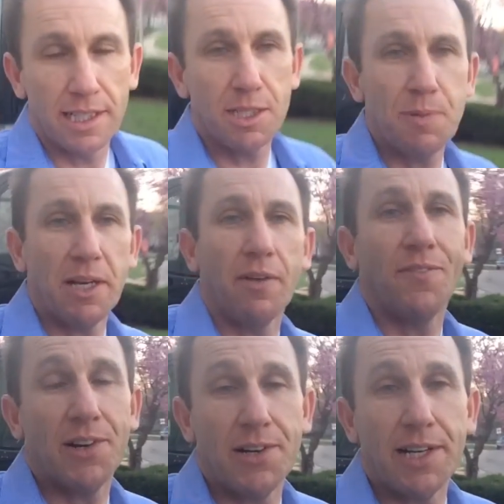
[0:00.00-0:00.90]
it's been a
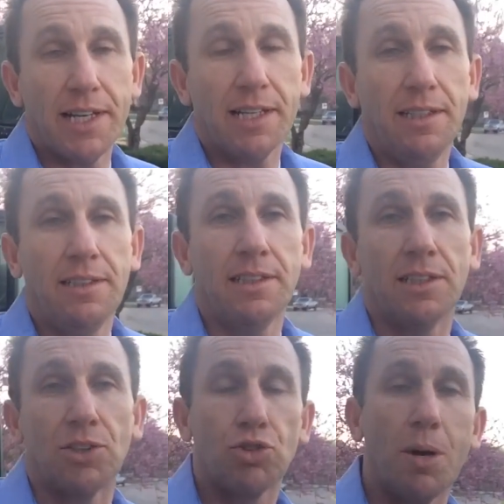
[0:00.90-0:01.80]
very
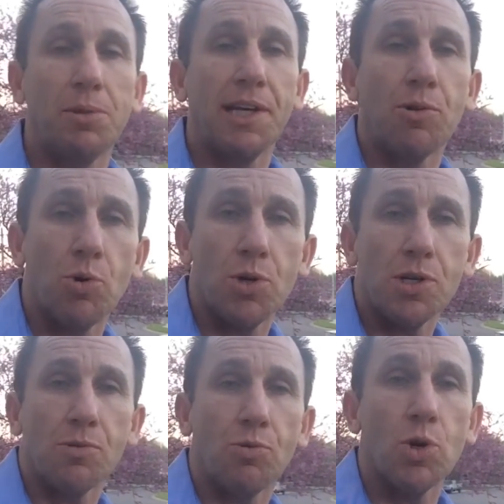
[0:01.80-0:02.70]
troubling,
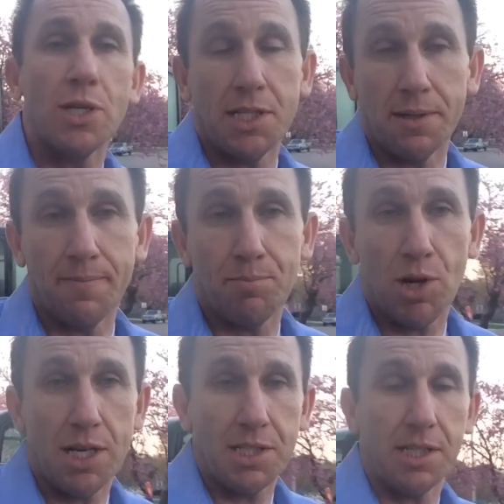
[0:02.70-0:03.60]
worrisome
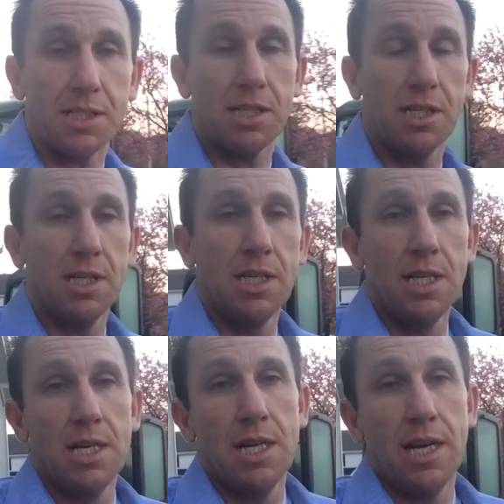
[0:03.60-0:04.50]
process.
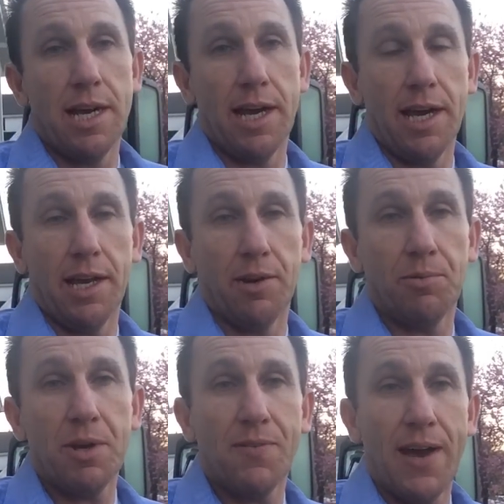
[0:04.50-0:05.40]
And
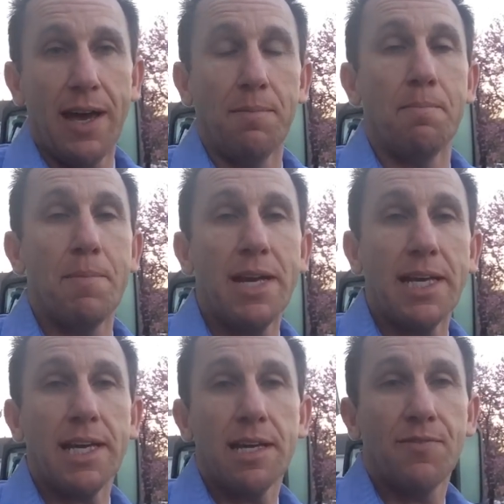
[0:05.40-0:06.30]
we've had
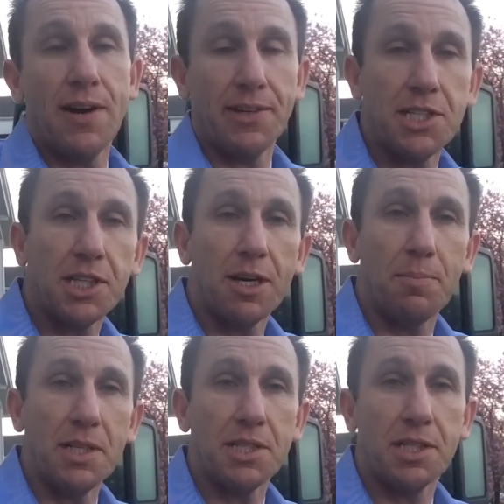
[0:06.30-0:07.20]
many foundation
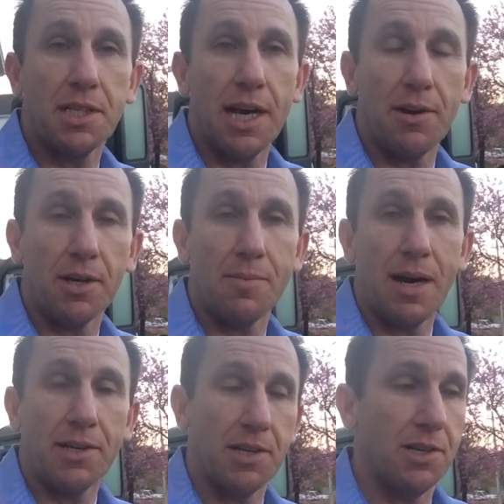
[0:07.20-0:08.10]
companies come
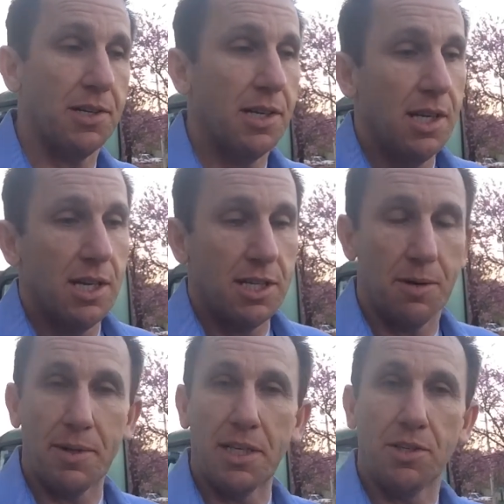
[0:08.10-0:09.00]
out here,
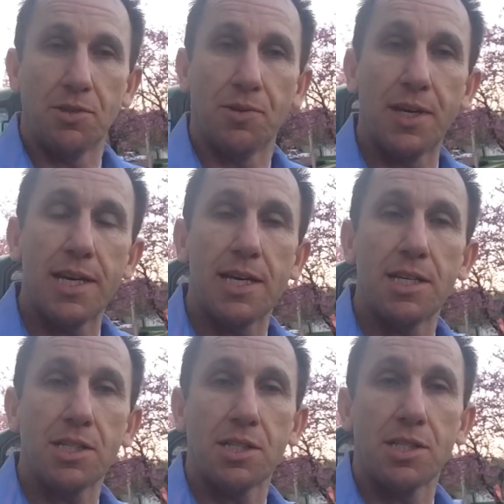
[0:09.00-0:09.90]
tell me to do
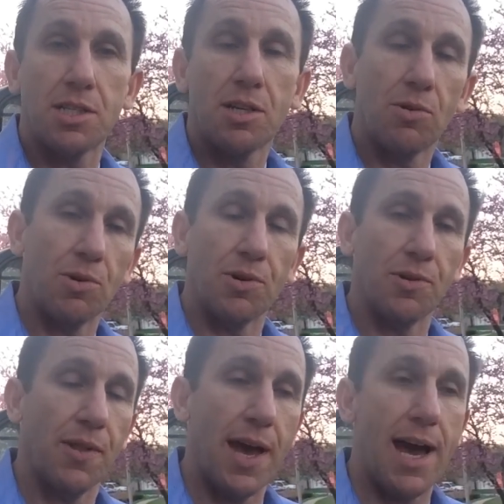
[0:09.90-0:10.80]
this or
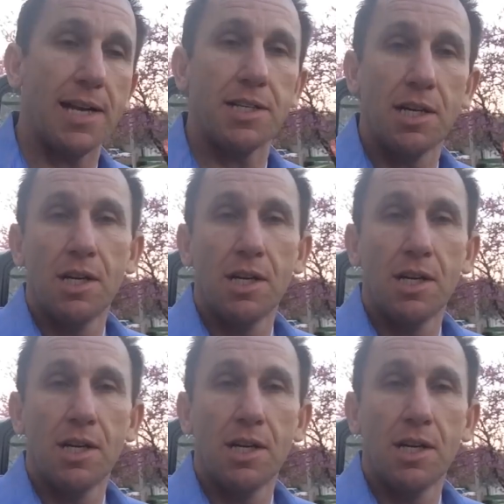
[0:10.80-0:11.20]
do that.